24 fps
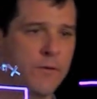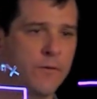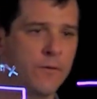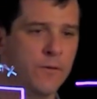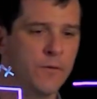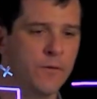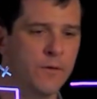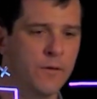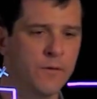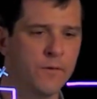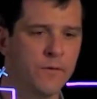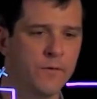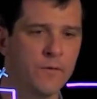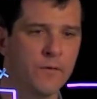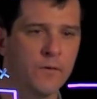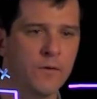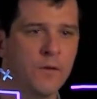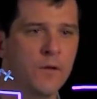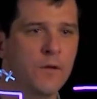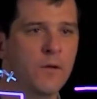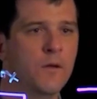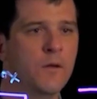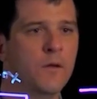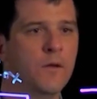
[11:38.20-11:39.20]
do this?
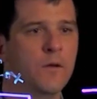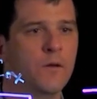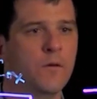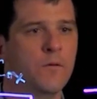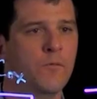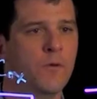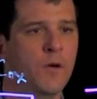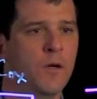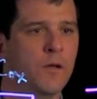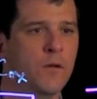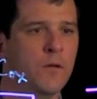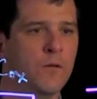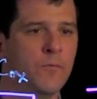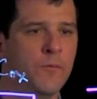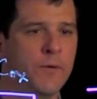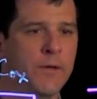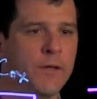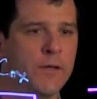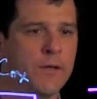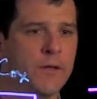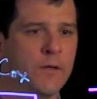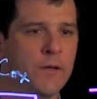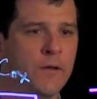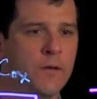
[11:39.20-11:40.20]
Well, we
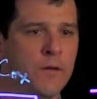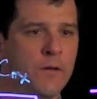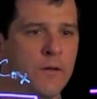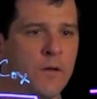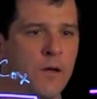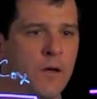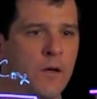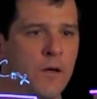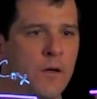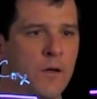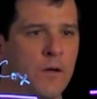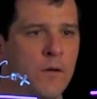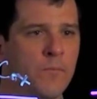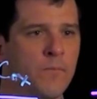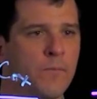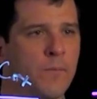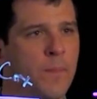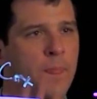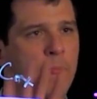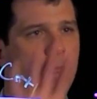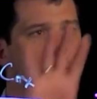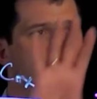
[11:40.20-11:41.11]
can